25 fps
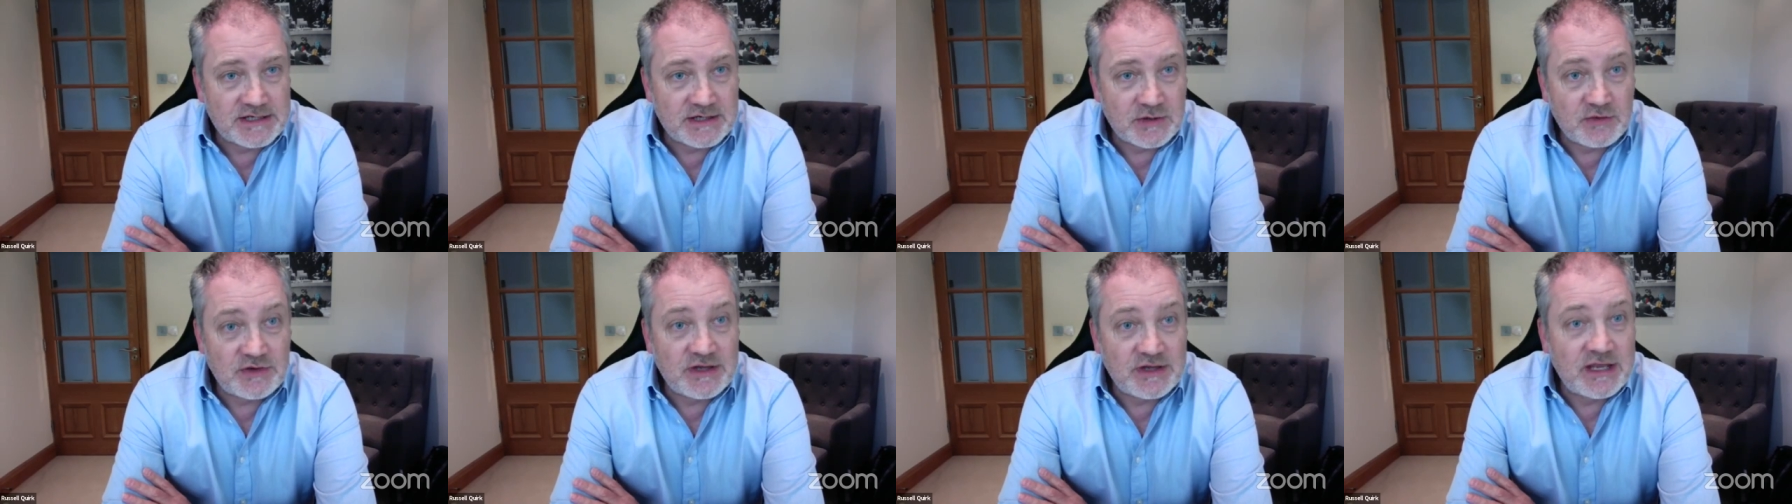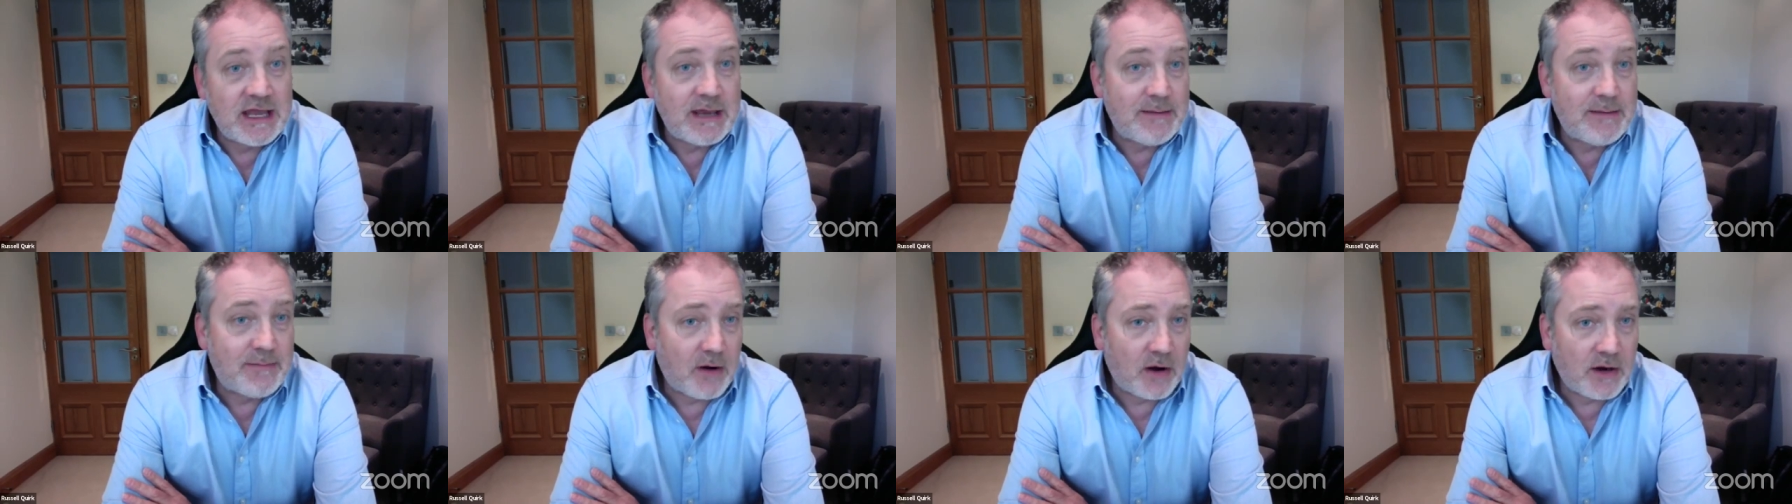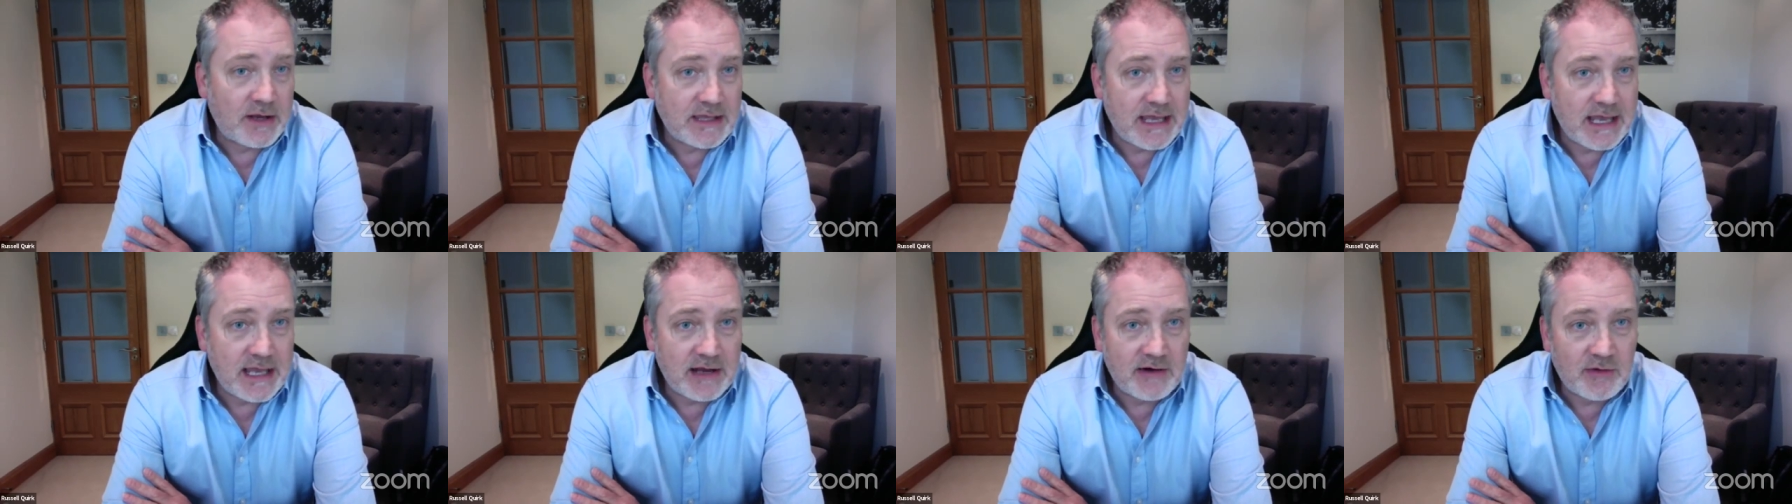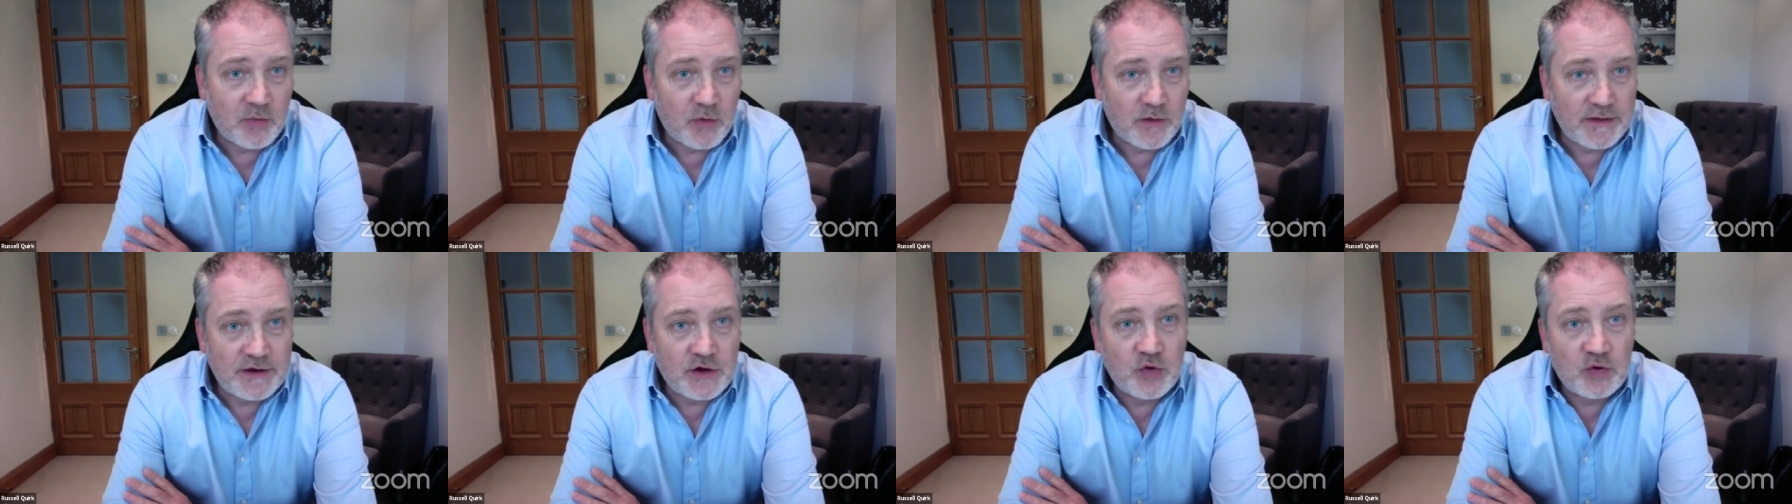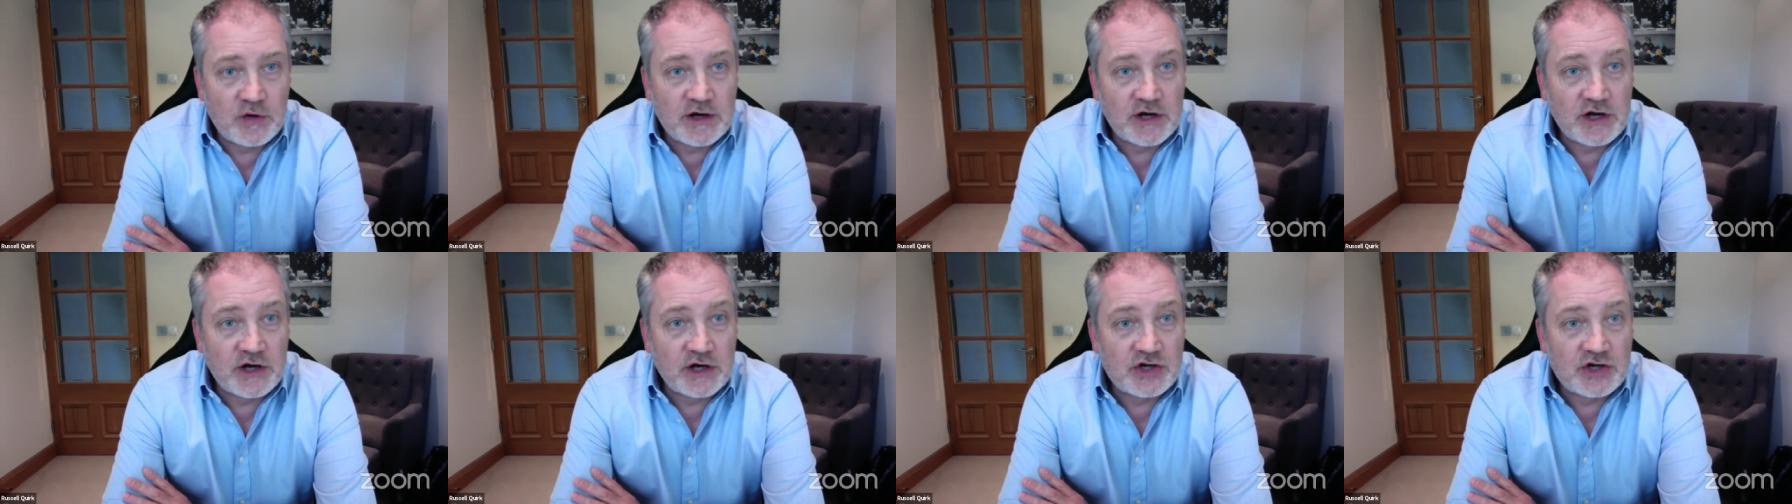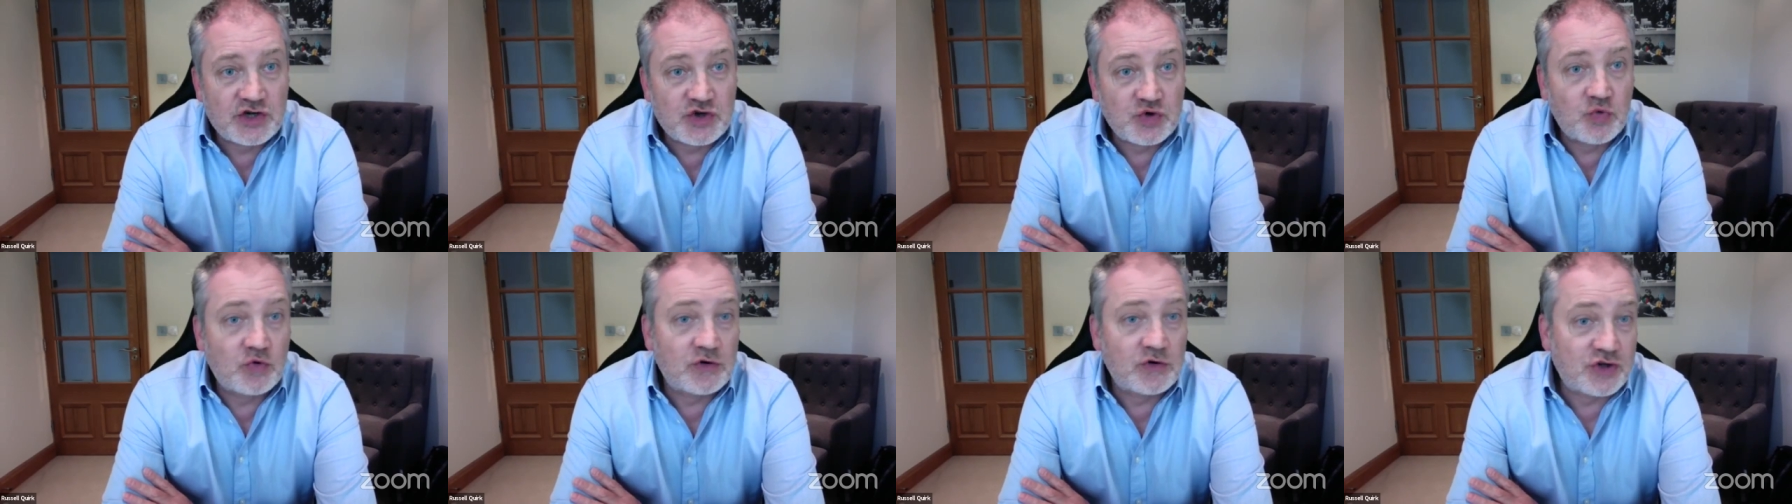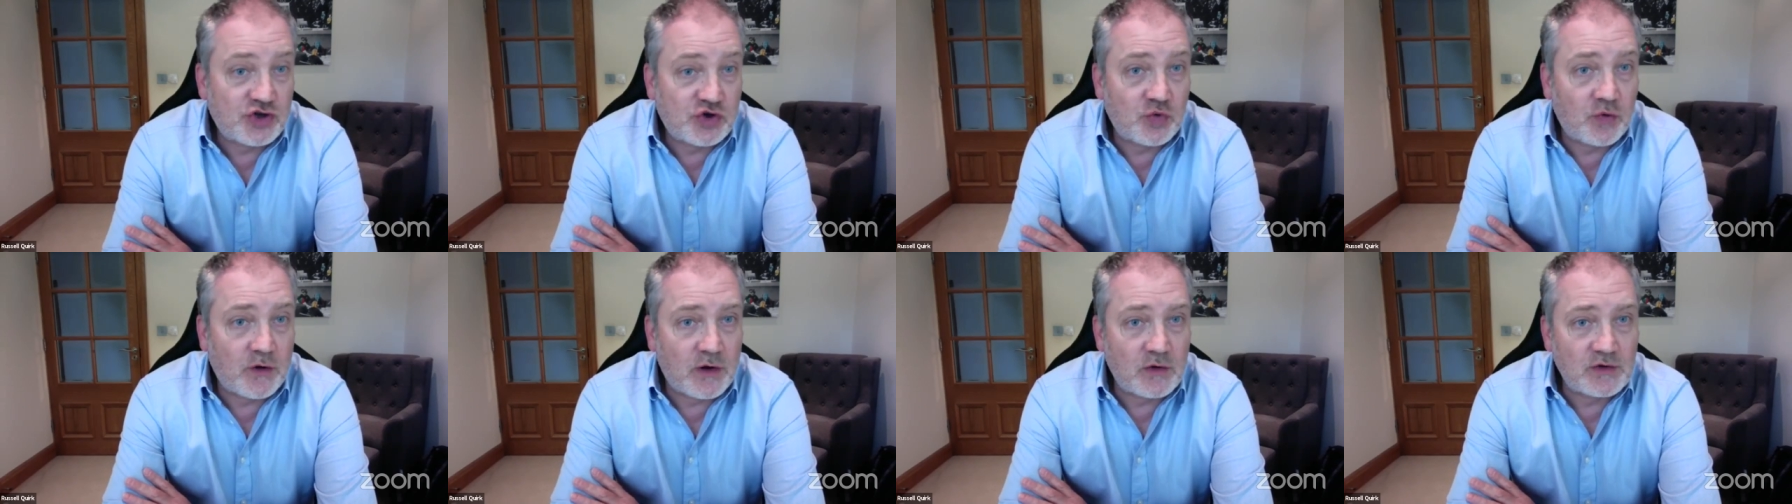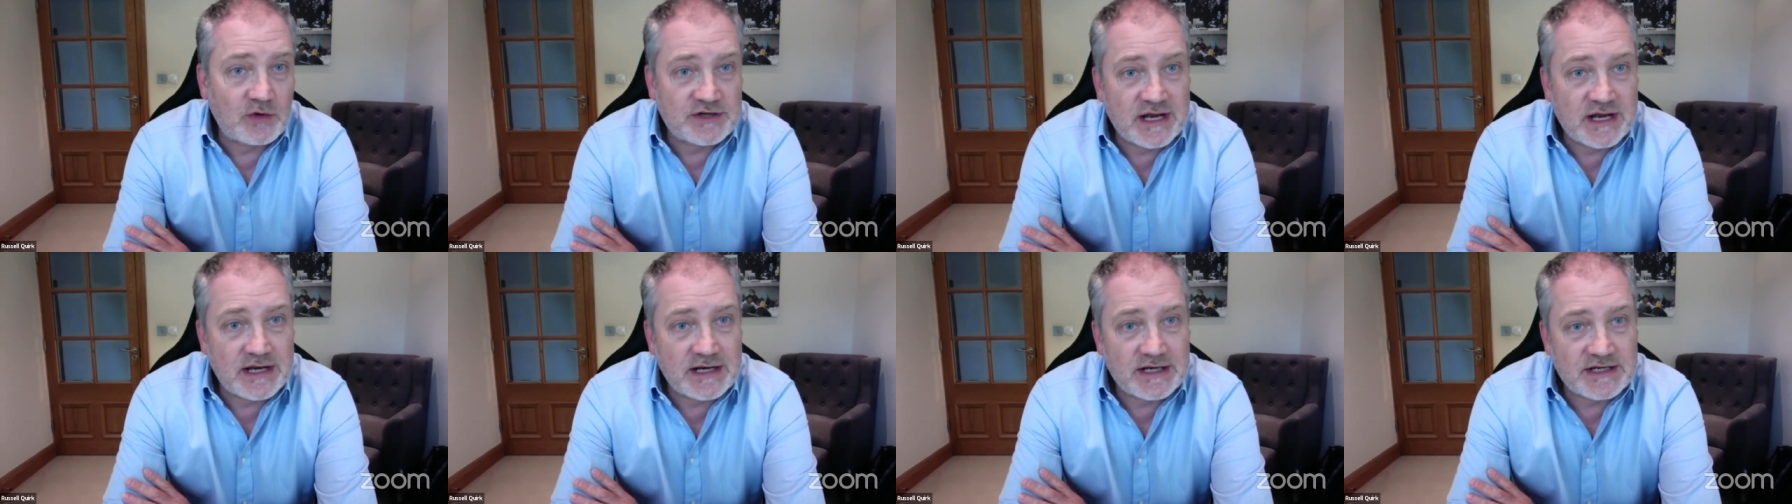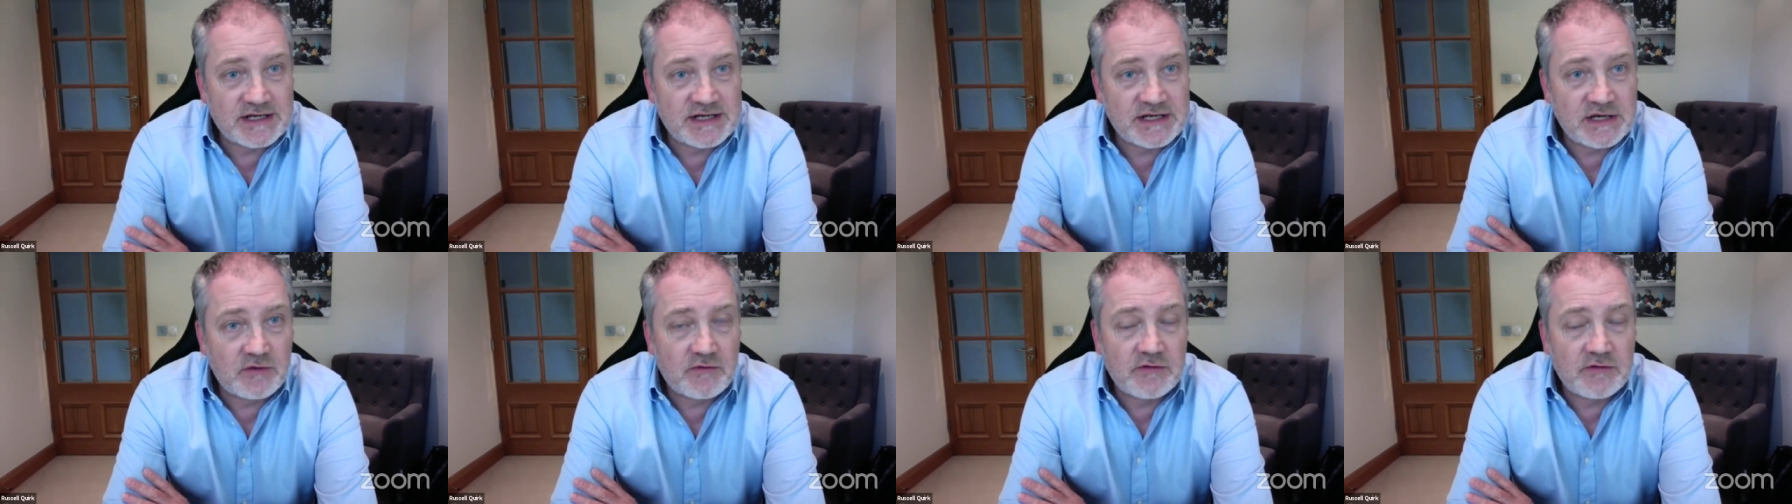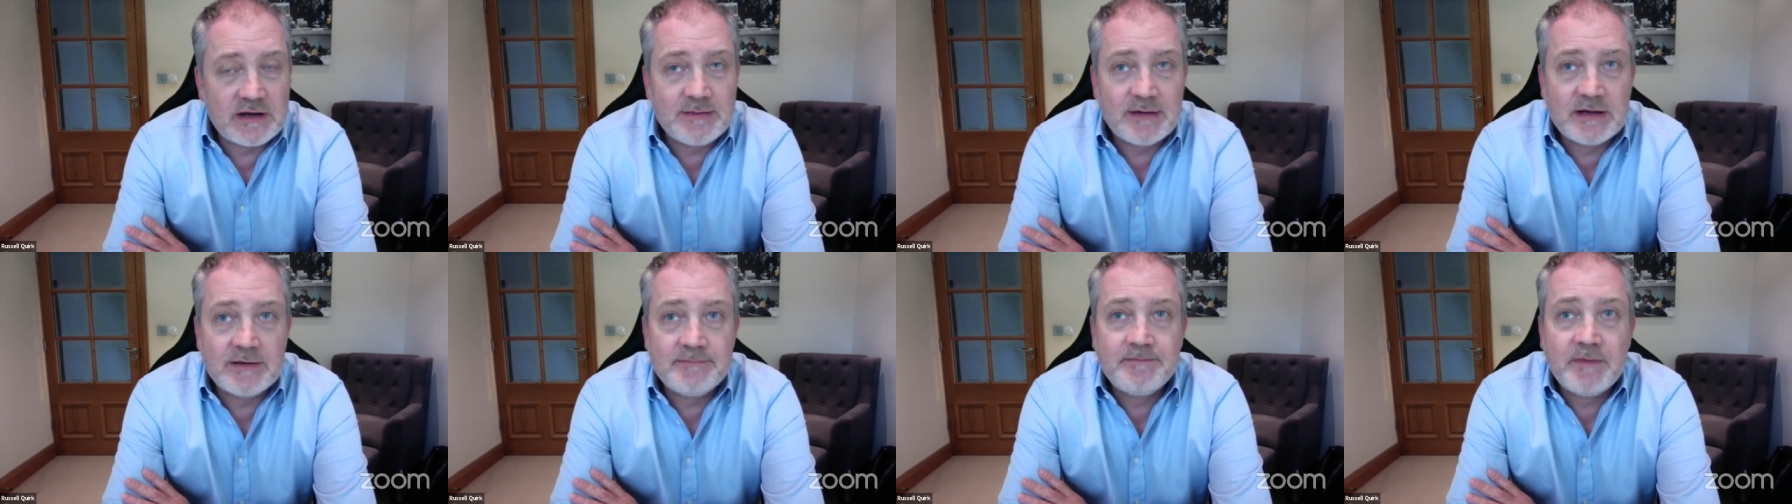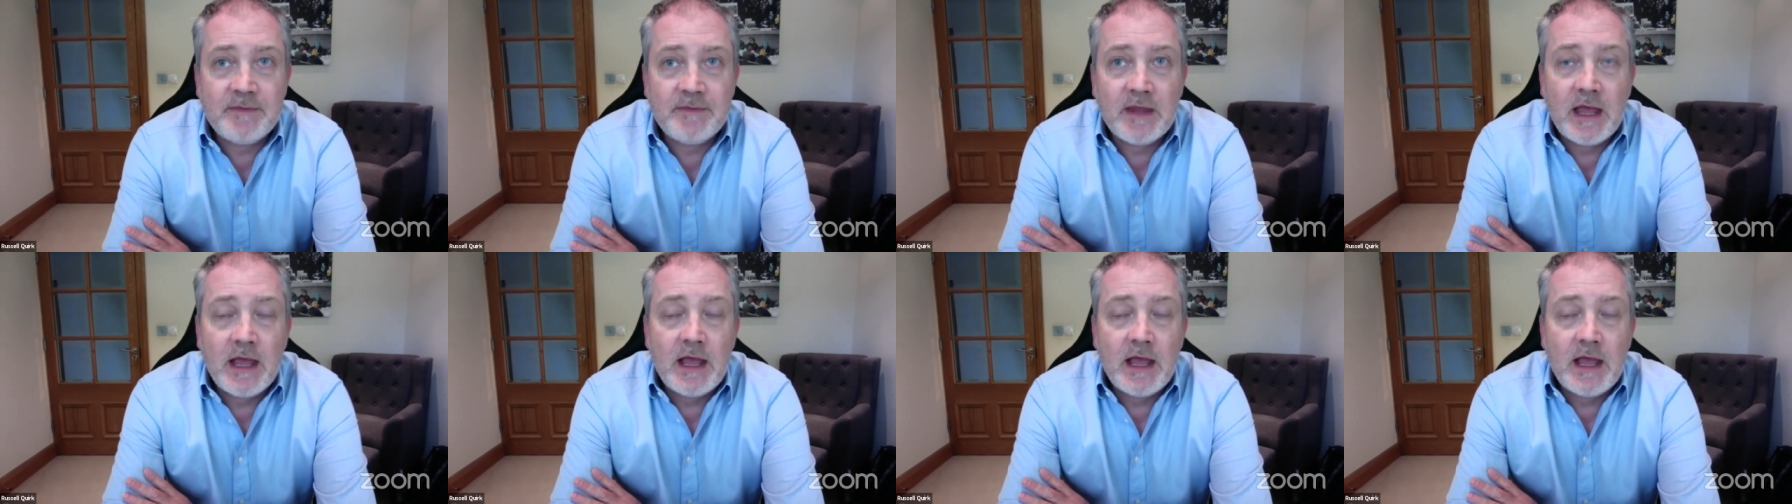so year by year, on what they call an assured short-hold tenancy agreement.